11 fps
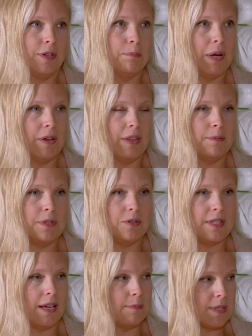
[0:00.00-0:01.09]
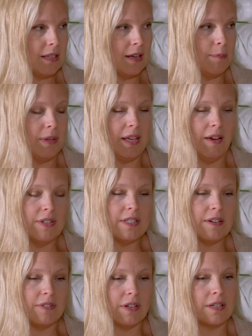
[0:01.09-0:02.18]
compare them to Sam's Club and they have a
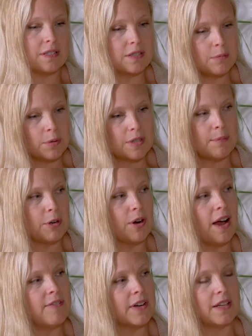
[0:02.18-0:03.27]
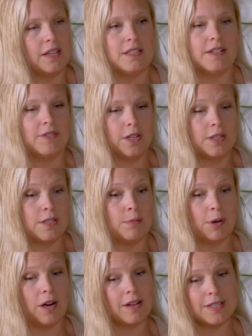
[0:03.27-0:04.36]
different consumer demographic and a different
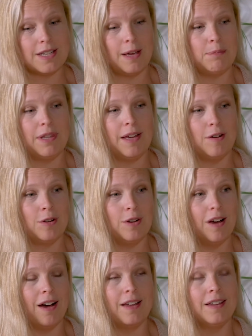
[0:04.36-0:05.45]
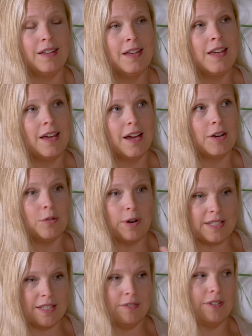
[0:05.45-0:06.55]
consumer archetype, and they are not
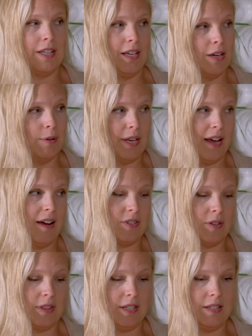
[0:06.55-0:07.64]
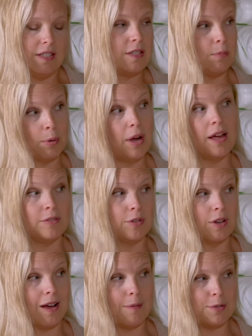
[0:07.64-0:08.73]
aggressively going after these super healthful
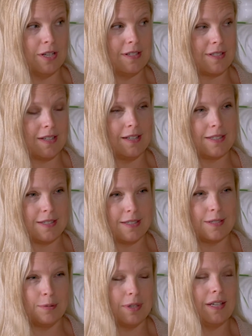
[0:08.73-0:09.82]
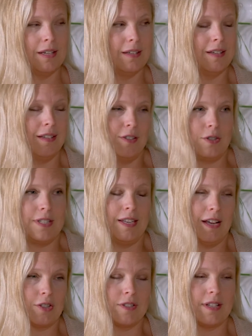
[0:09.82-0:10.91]
options. And it's a really interesting
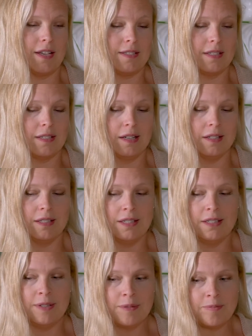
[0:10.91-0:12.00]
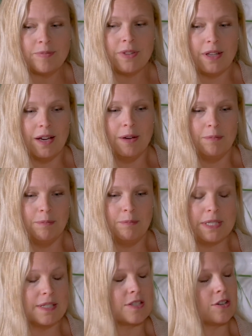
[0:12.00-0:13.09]
exercise in
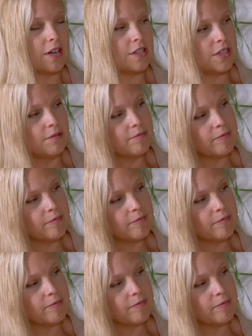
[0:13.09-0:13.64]
business strategy.